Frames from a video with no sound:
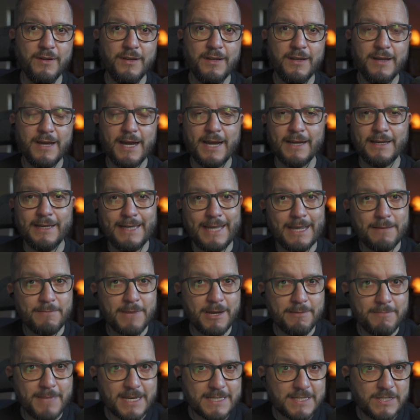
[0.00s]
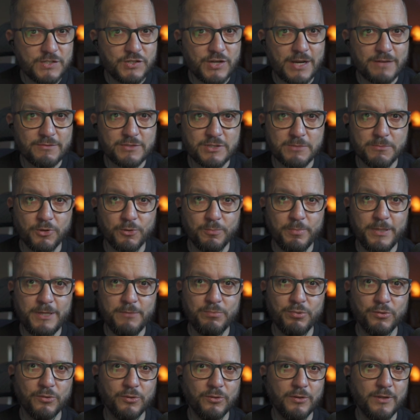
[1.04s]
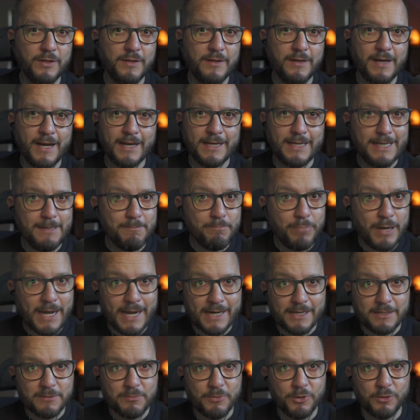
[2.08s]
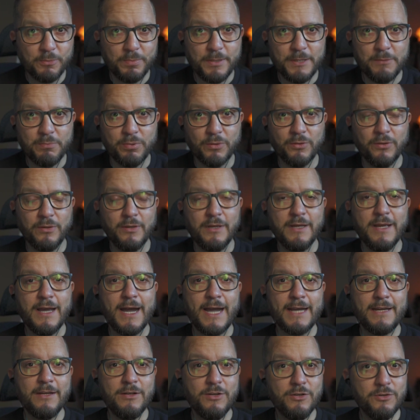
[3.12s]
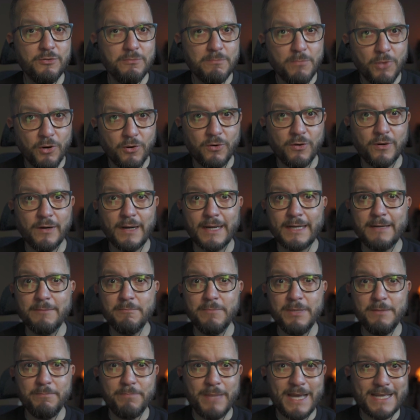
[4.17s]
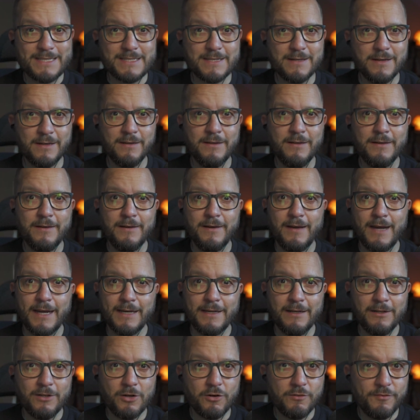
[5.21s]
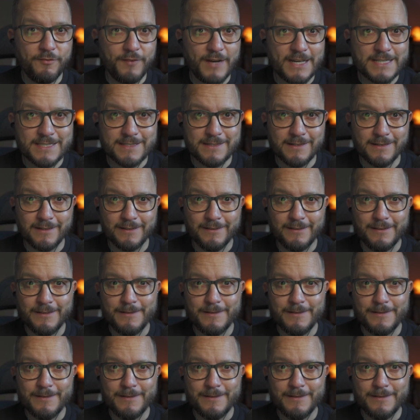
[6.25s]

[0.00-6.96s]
I can get my message out to more people. I can impact more people. I can do more. I can be better. I can go faster.